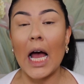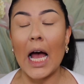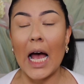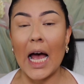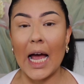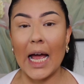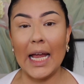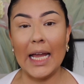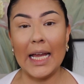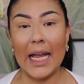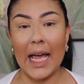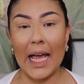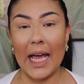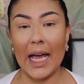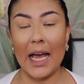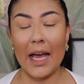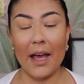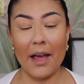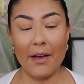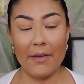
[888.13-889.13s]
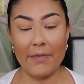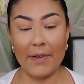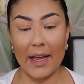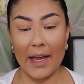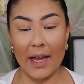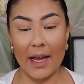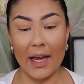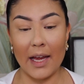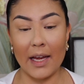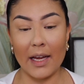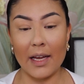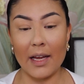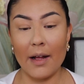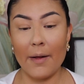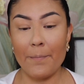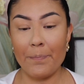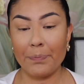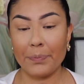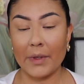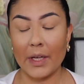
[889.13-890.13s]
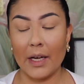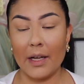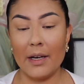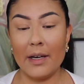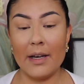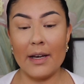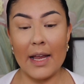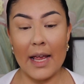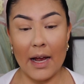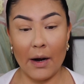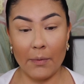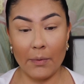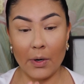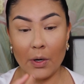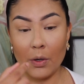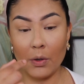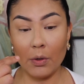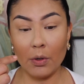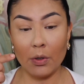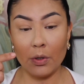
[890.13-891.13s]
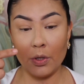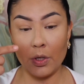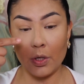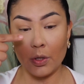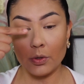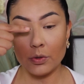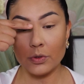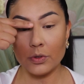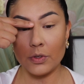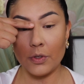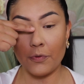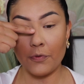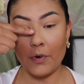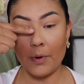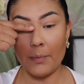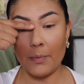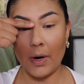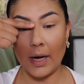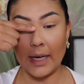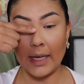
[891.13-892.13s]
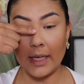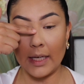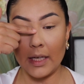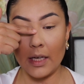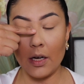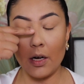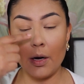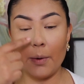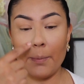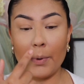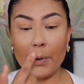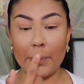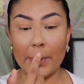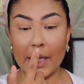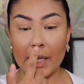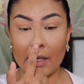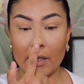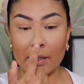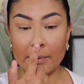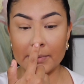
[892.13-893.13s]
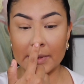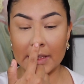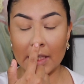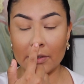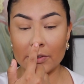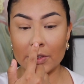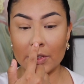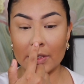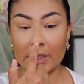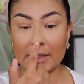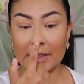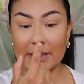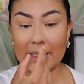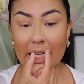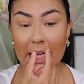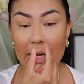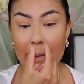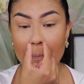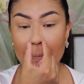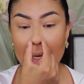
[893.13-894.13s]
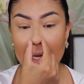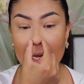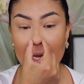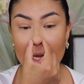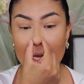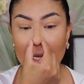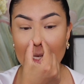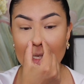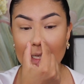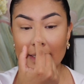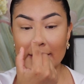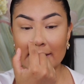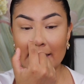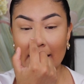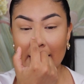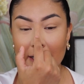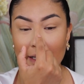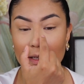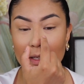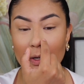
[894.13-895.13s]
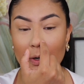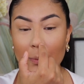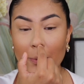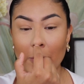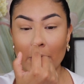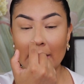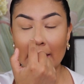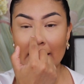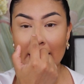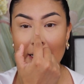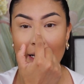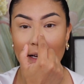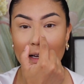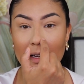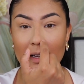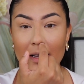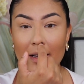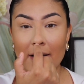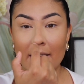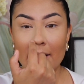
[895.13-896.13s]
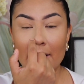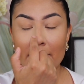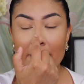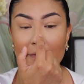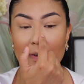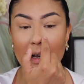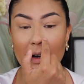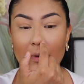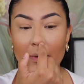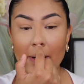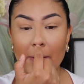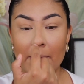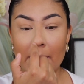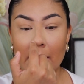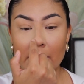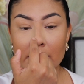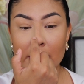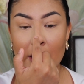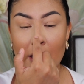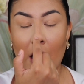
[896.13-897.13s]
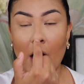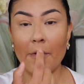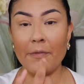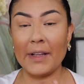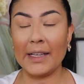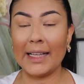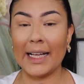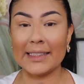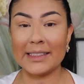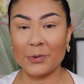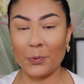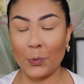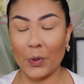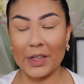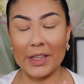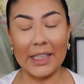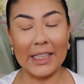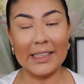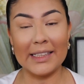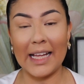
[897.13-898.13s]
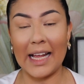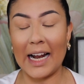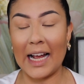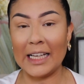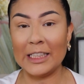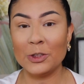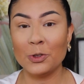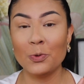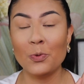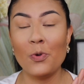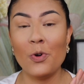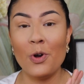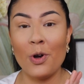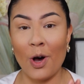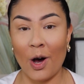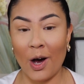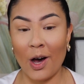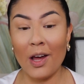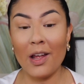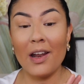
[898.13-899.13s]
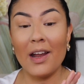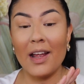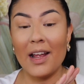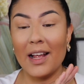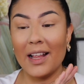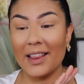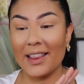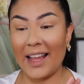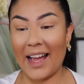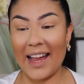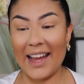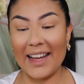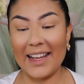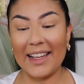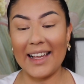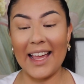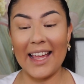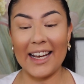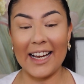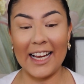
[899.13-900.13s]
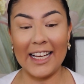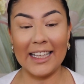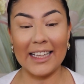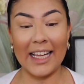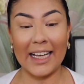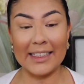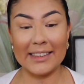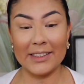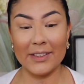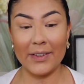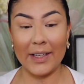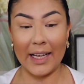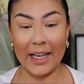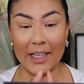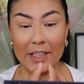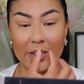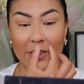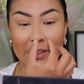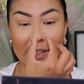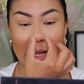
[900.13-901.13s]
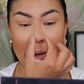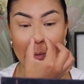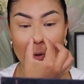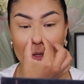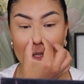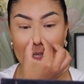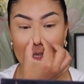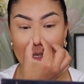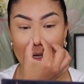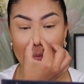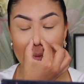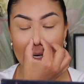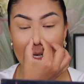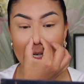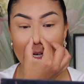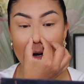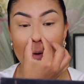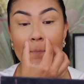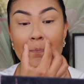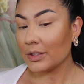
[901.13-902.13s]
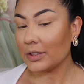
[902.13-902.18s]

I have a narrow nose from right here, but when it comes down to the tip, it's like a little bolita, very rounded off, and that's one thing that I do not like, and I like to hinder that bolita right here.